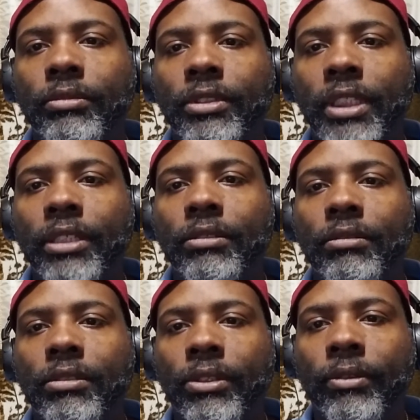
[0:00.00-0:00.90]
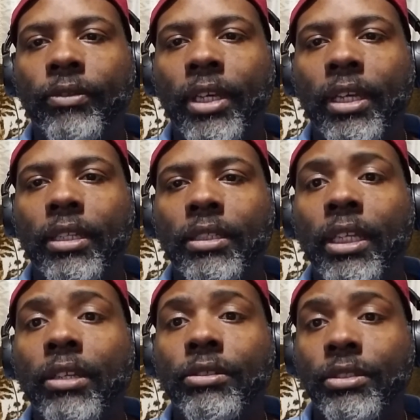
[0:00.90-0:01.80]
state certified
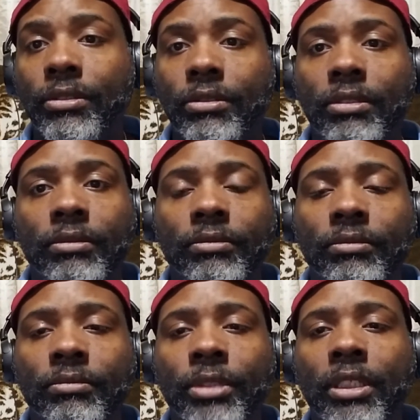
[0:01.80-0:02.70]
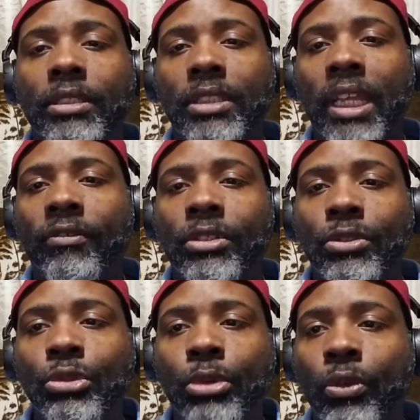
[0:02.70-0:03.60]
daycare centers because of the after
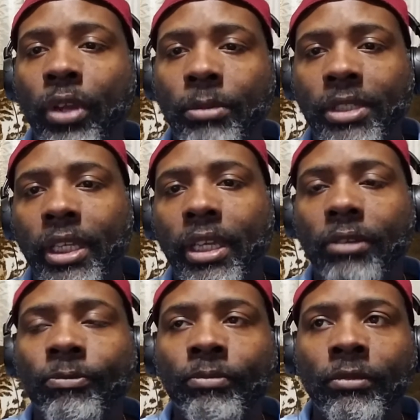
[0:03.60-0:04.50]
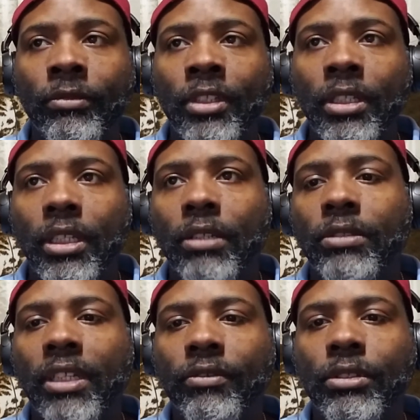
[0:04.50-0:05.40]
school programs they have. In
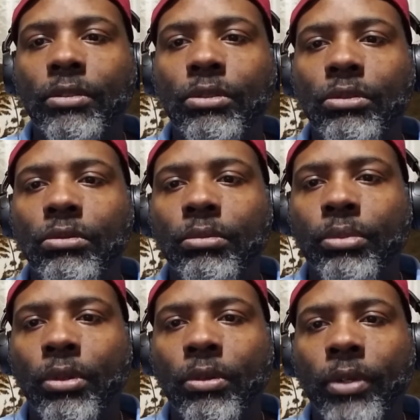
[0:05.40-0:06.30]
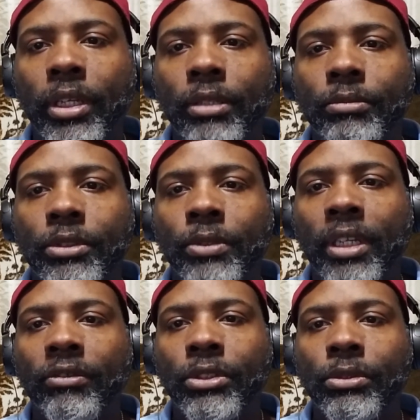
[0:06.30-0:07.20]
those after school programs, you
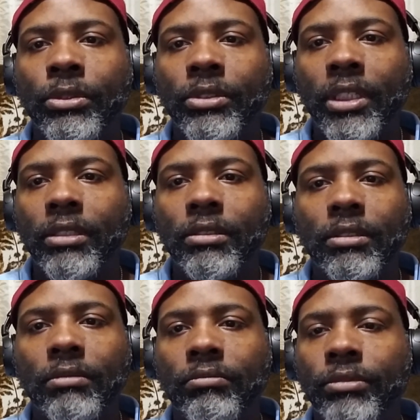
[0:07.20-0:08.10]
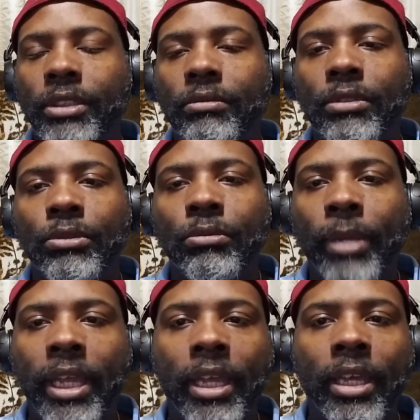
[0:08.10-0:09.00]
have tutors that do
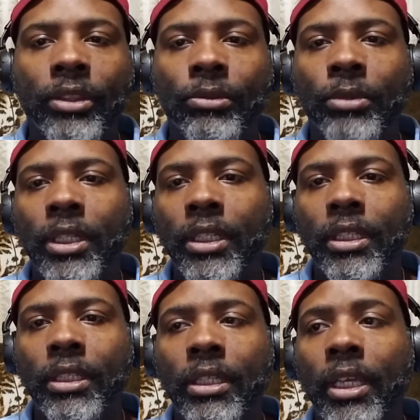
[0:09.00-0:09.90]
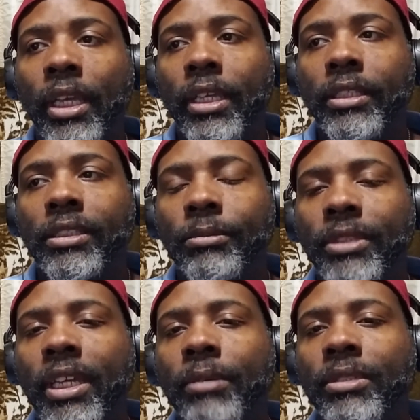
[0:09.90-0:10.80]
math, reading.
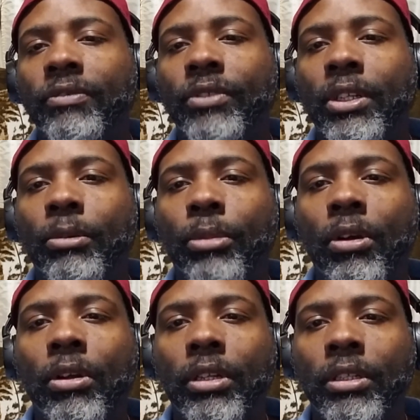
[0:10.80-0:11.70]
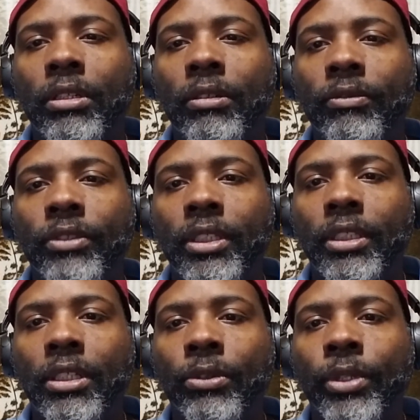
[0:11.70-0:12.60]
Sometimes if they're part of
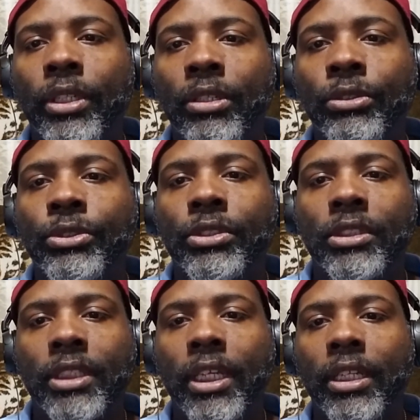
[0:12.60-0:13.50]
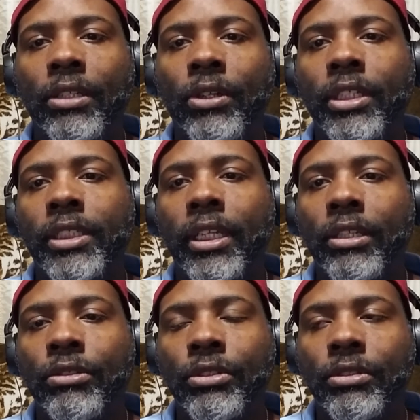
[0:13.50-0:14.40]
the Korean Cultural Society or Asiatic